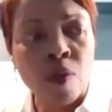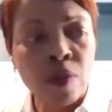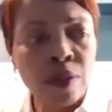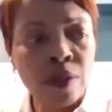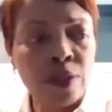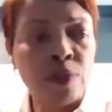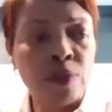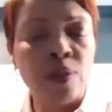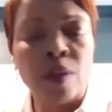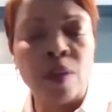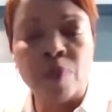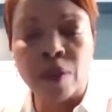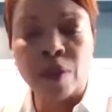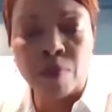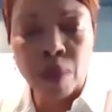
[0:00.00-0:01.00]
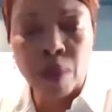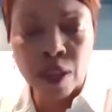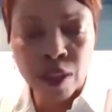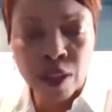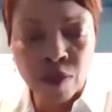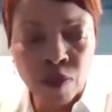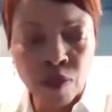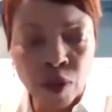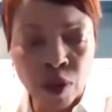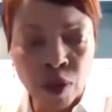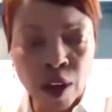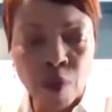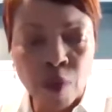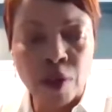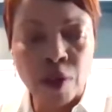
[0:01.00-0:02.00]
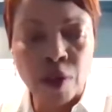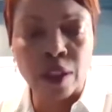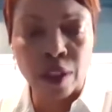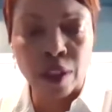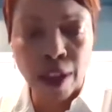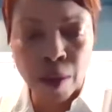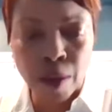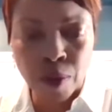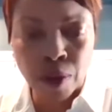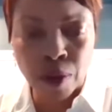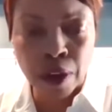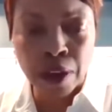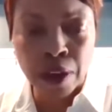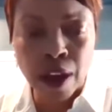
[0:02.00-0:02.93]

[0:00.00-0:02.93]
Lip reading: want to do something meaningful. I want to collaborate.